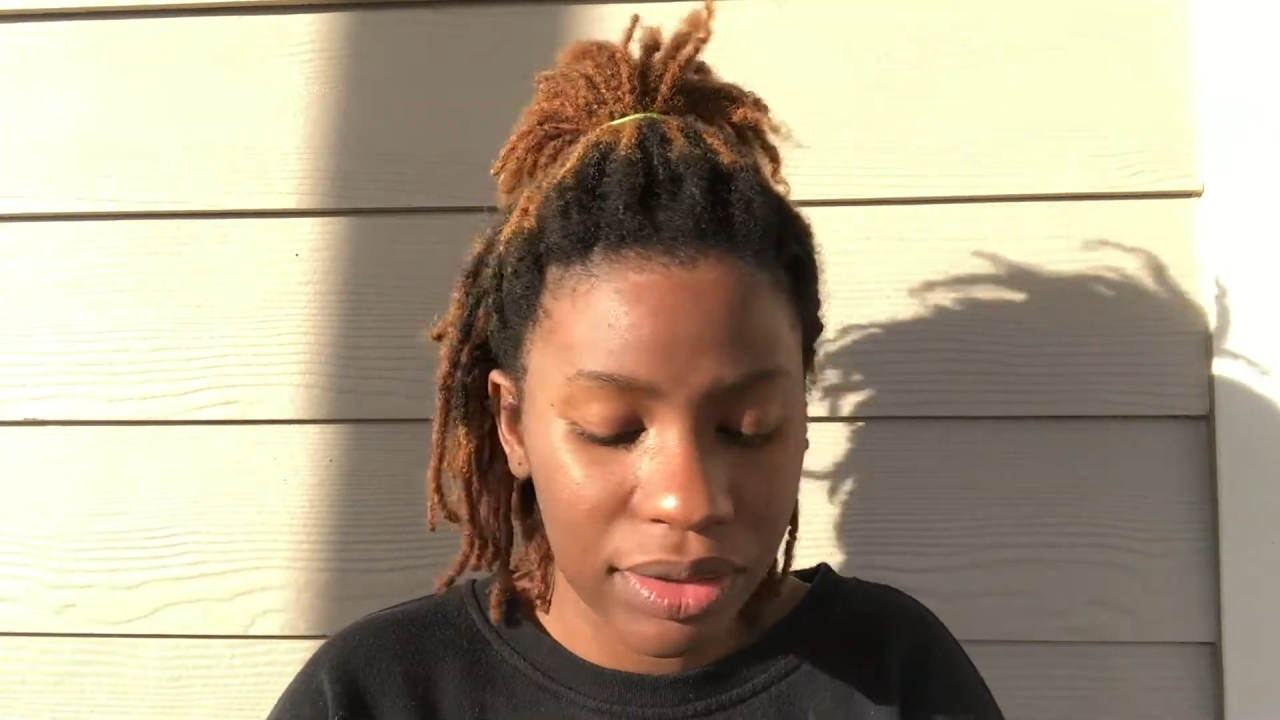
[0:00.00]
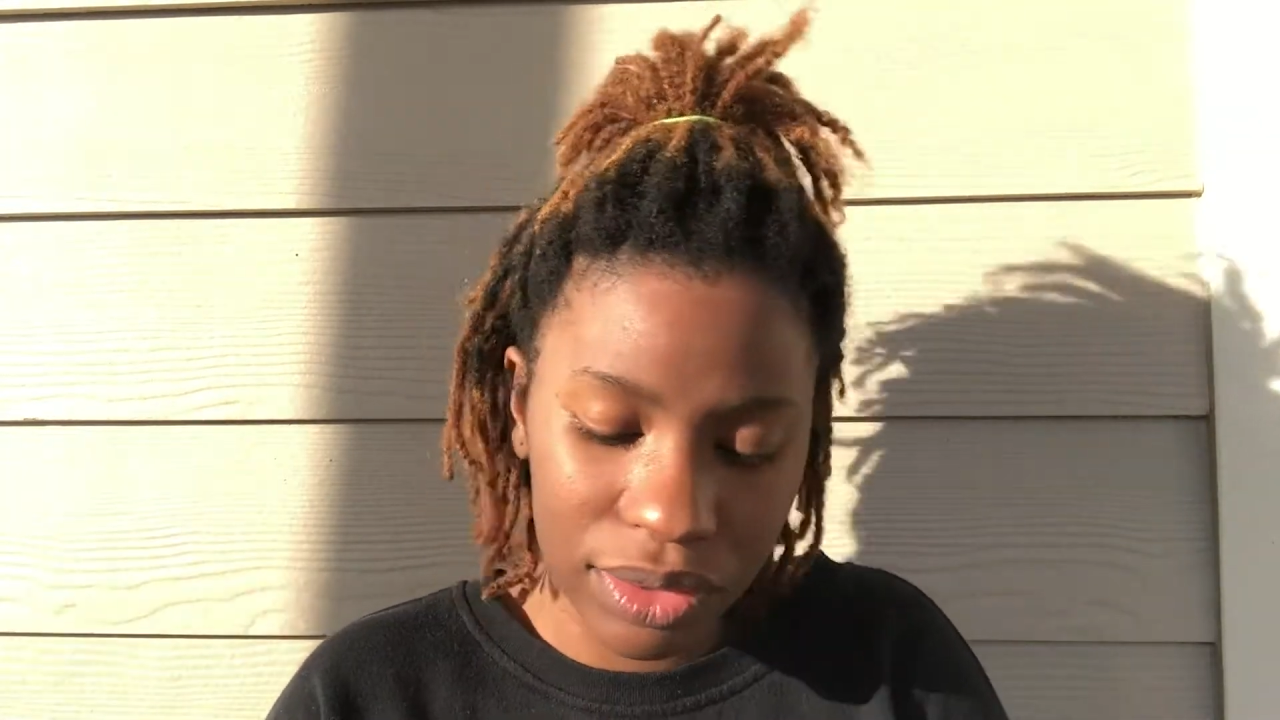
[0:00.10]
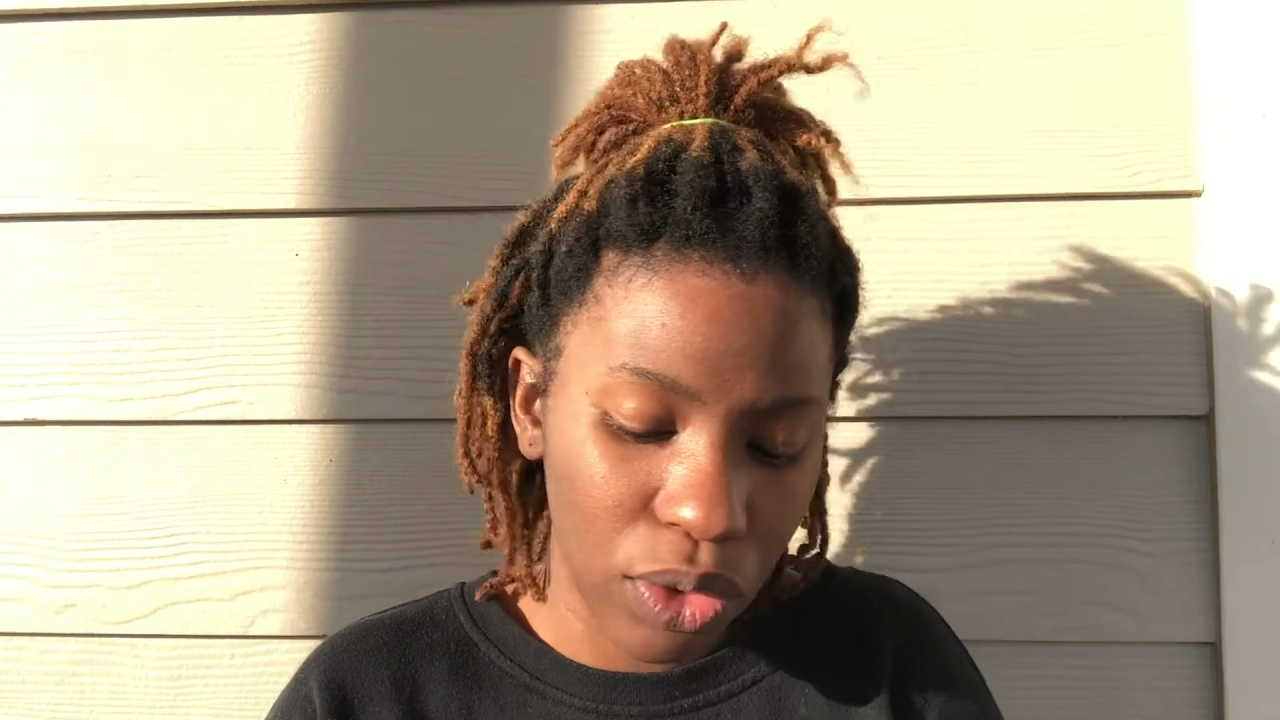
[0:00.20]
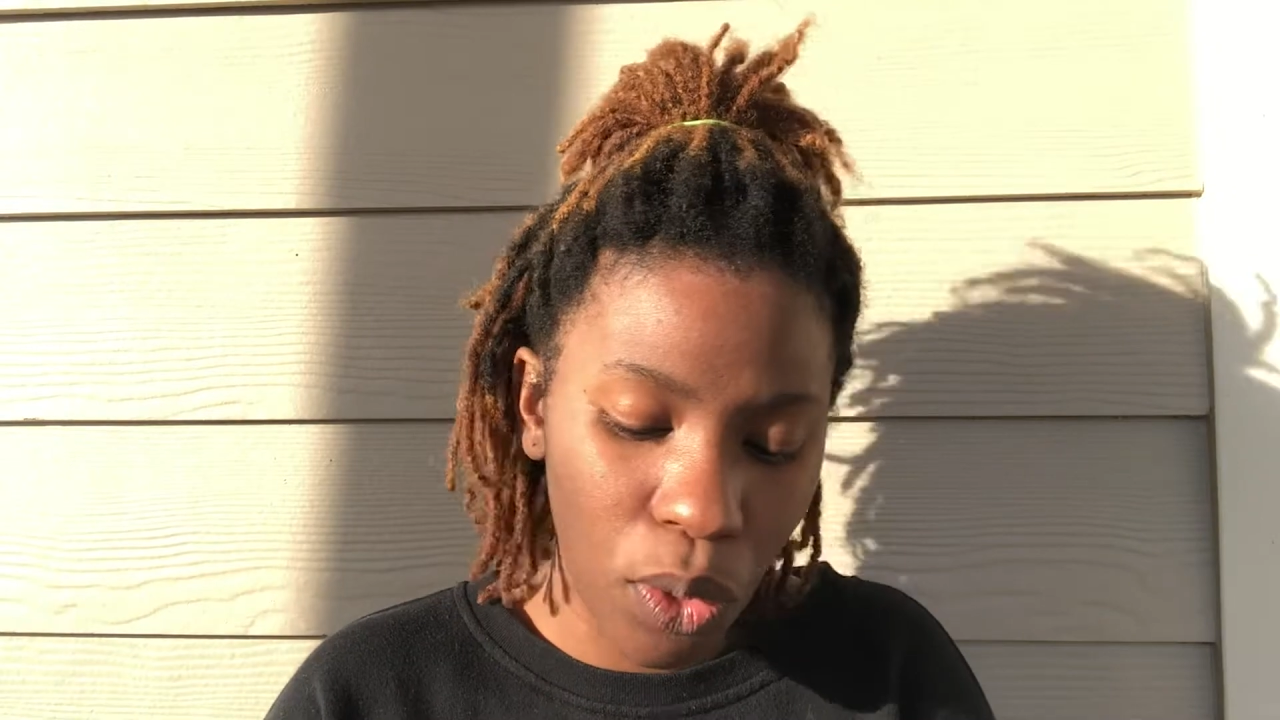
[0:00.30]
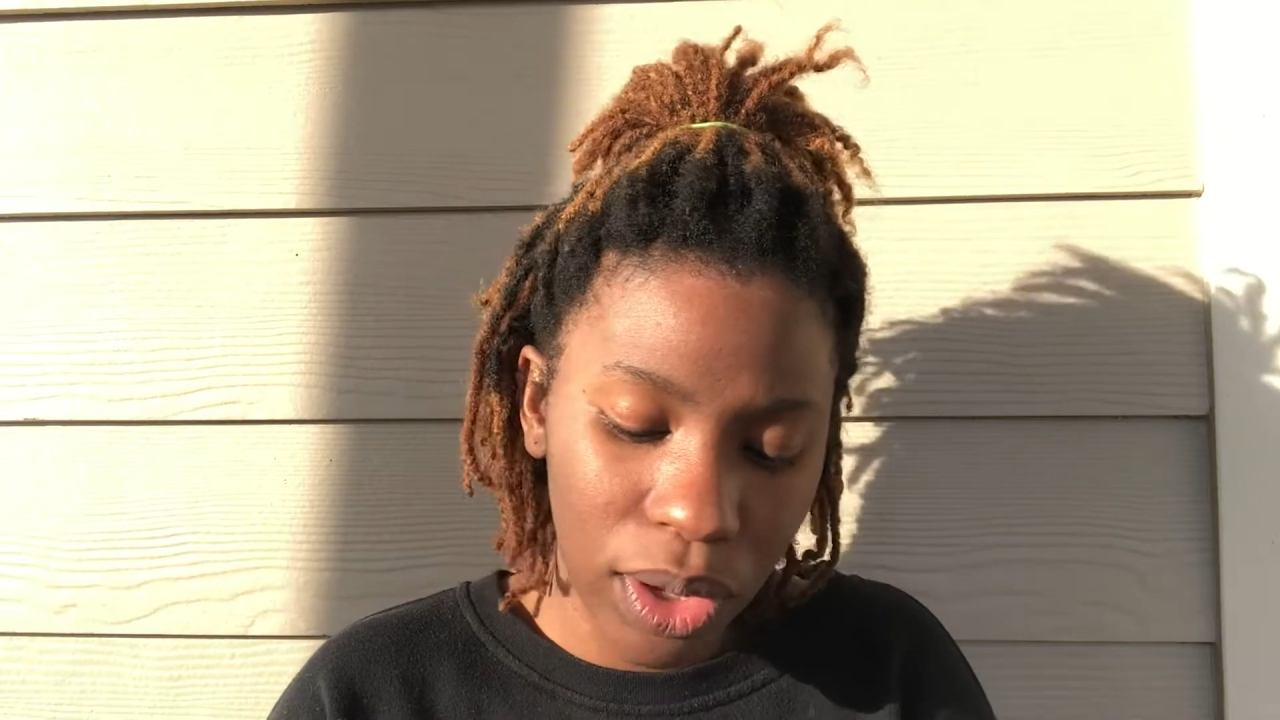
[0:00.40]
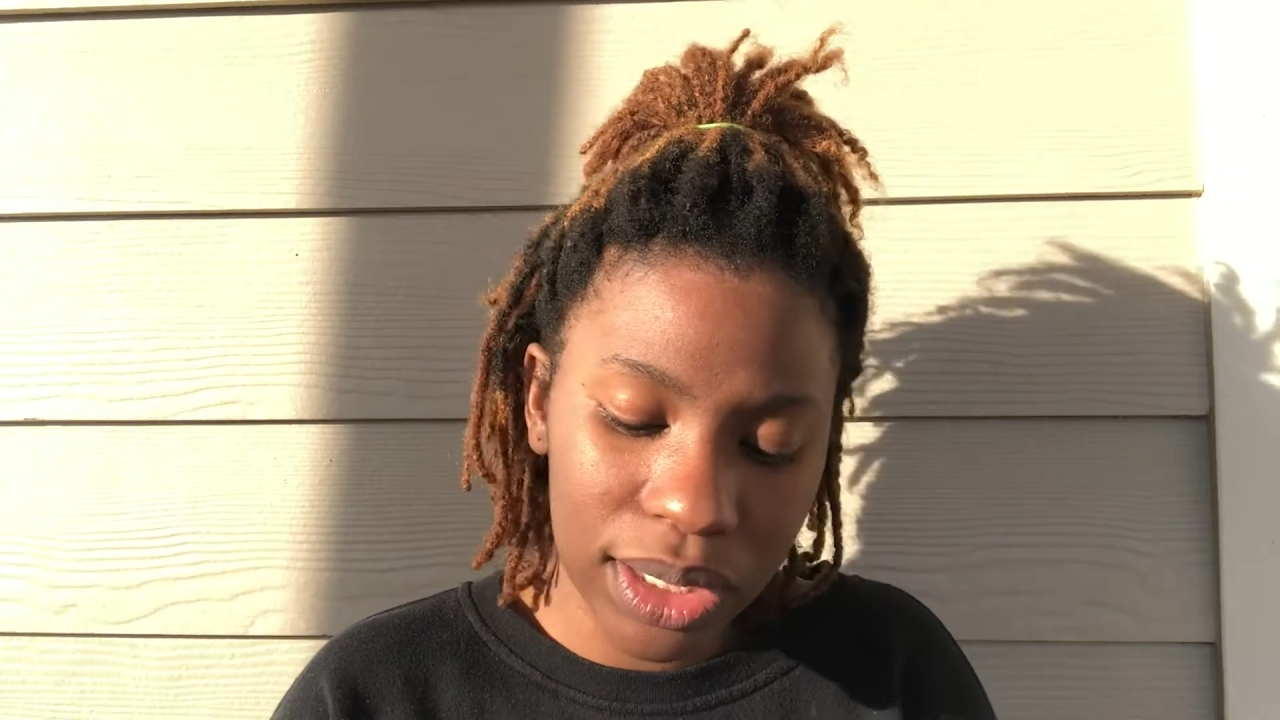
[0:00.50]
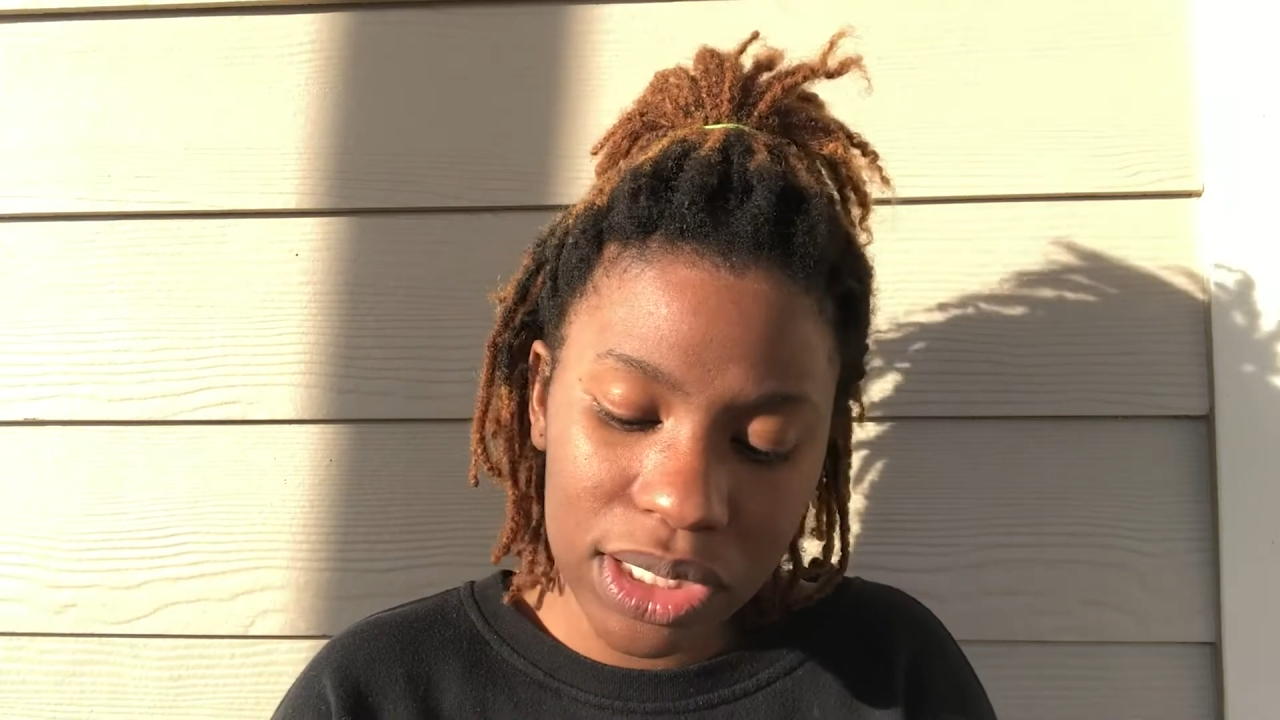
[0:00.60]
the oil is